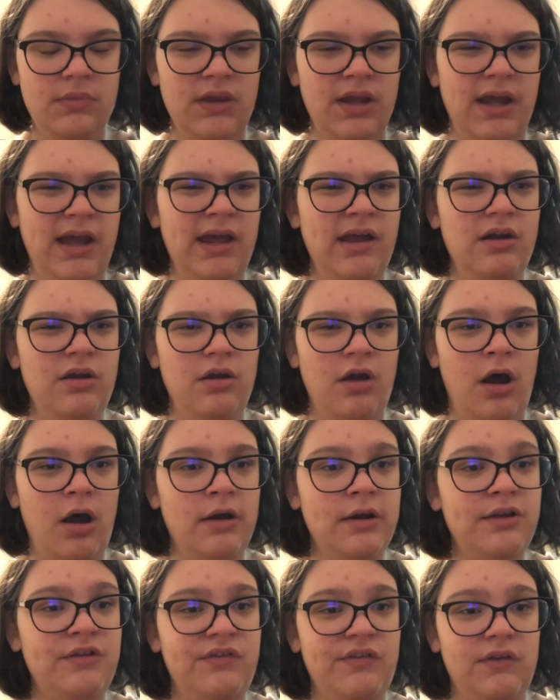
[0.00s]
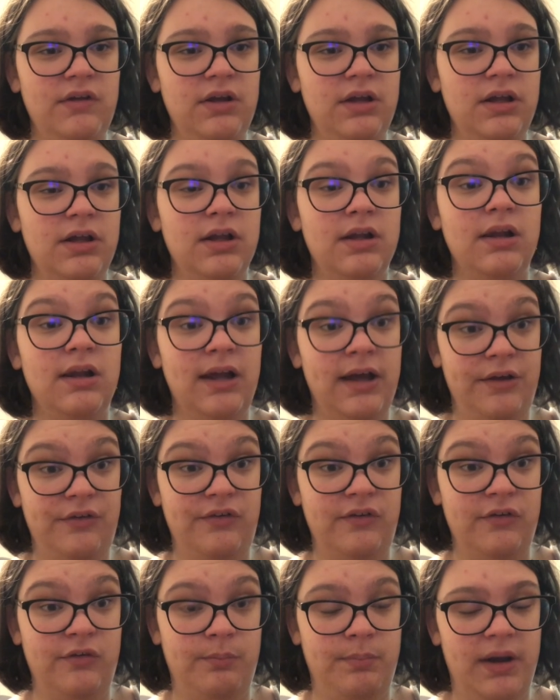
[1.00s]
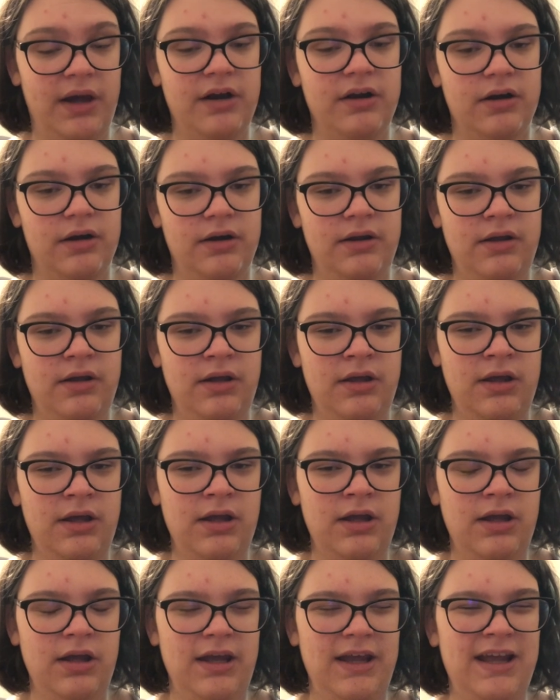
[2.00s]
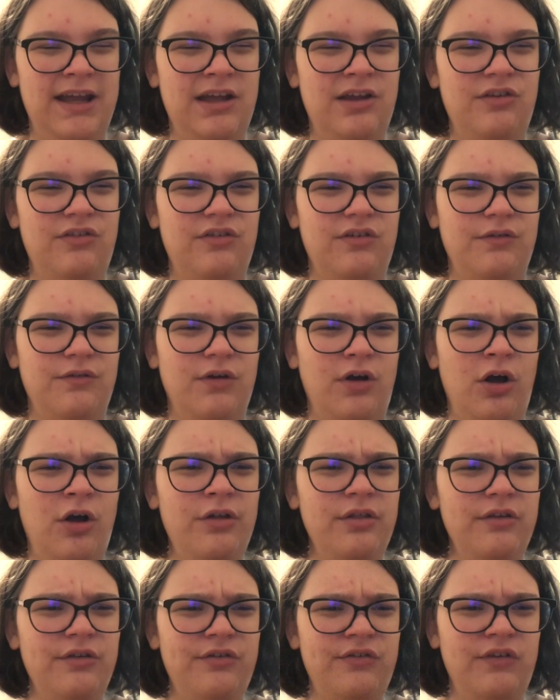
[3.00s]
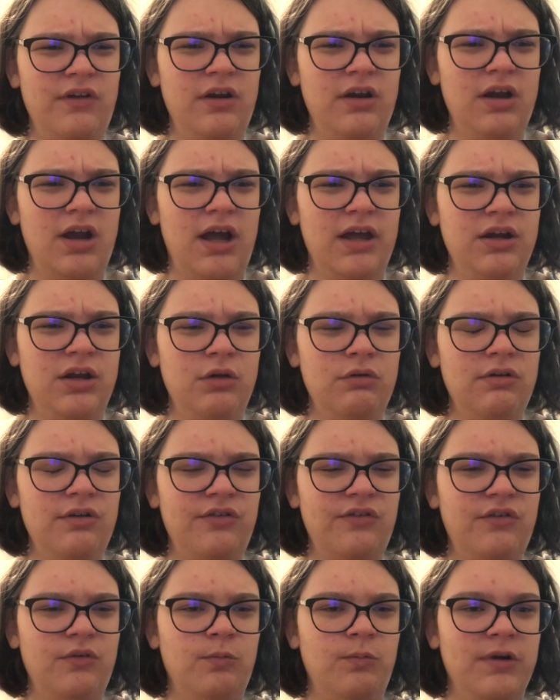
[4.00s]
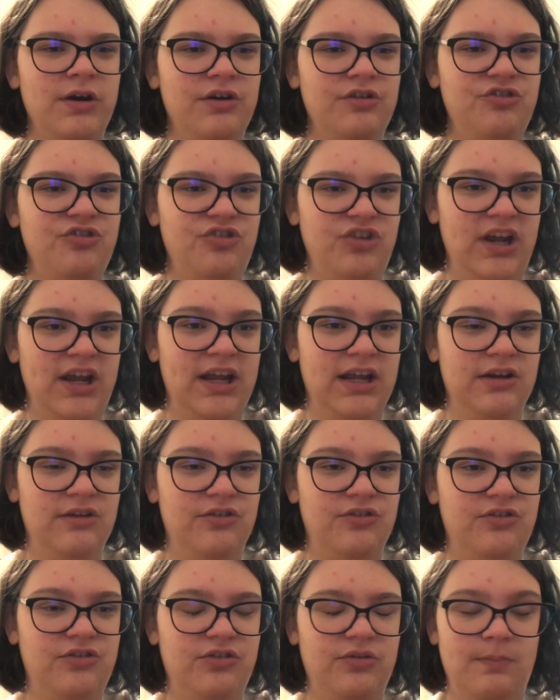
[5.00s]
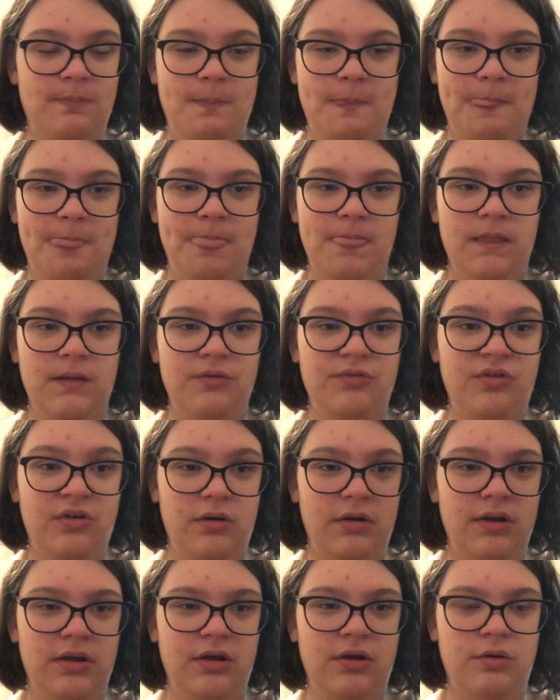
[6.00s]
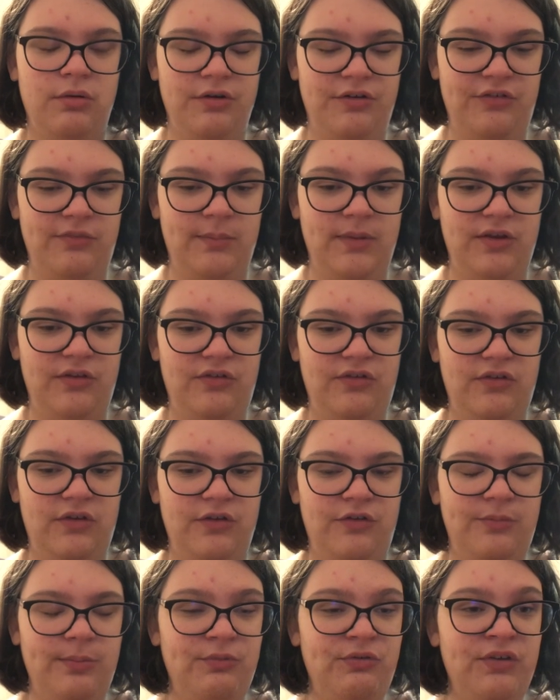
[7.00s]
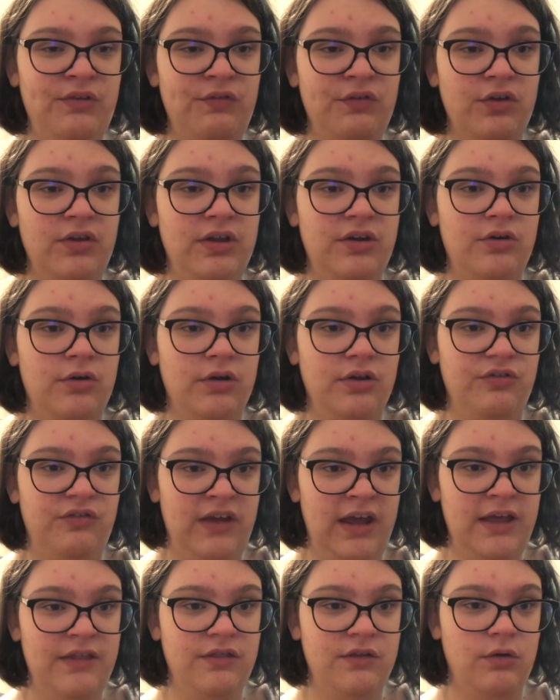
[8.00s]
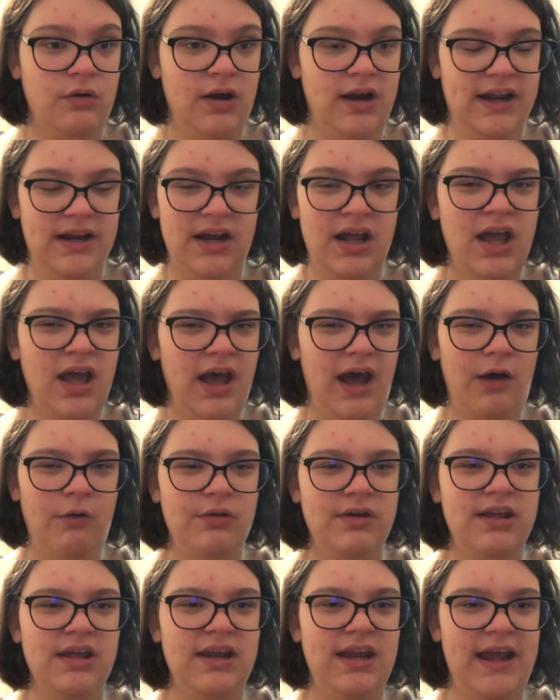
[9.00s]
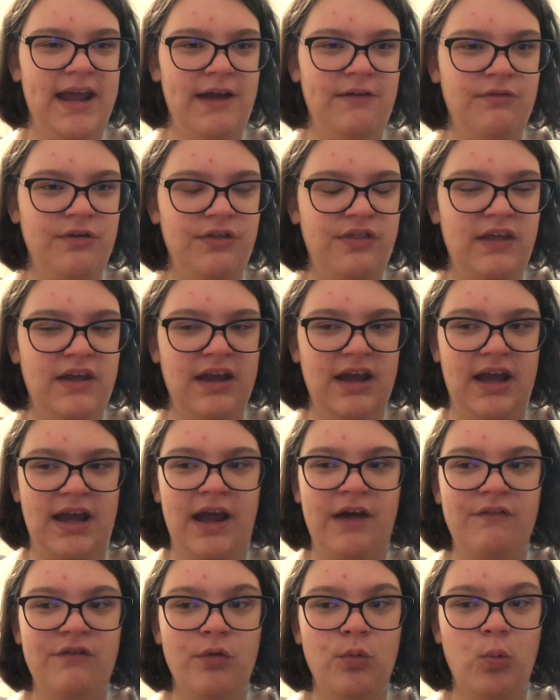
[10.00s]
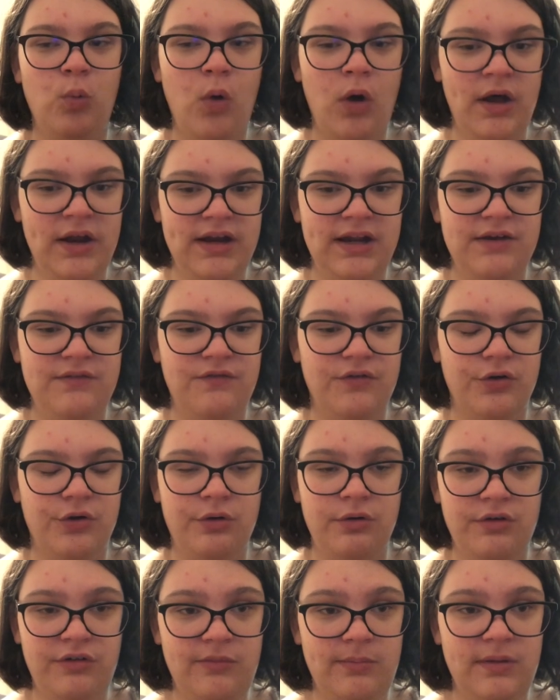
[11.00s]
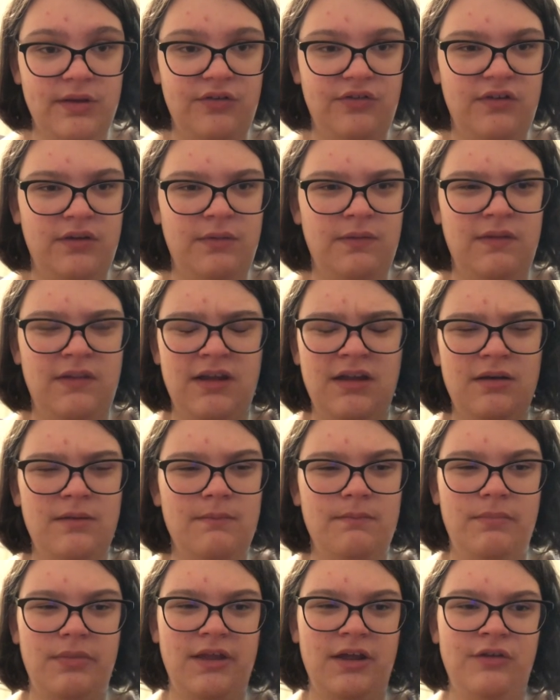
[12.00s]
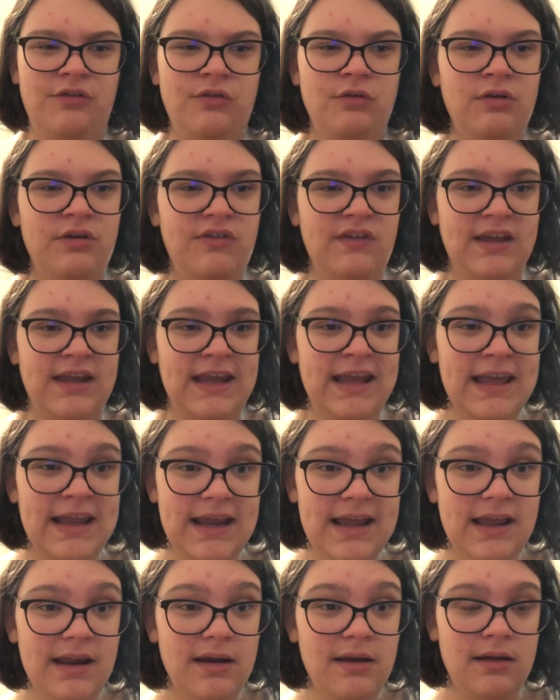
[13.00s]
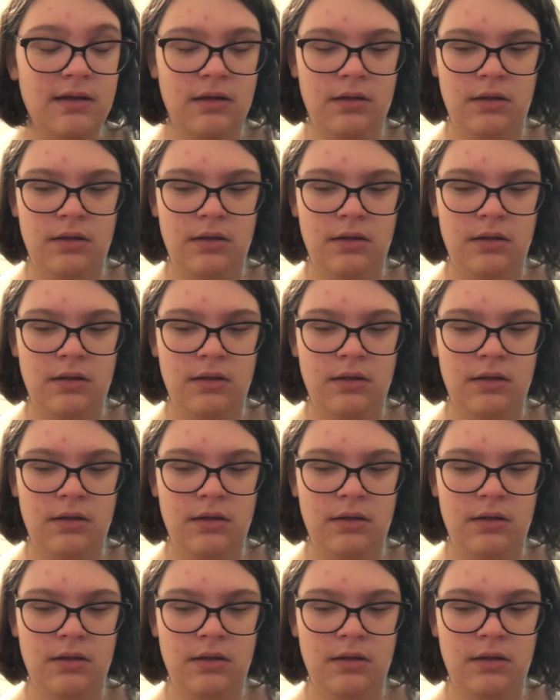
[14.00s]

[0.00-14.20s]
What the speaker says: And honestly, less is better. And all of a sudden, I noticed a weird change during Christmas, specifically during 10th grade. I would get everything I ever wanted for Christmas, and then as soon as I get it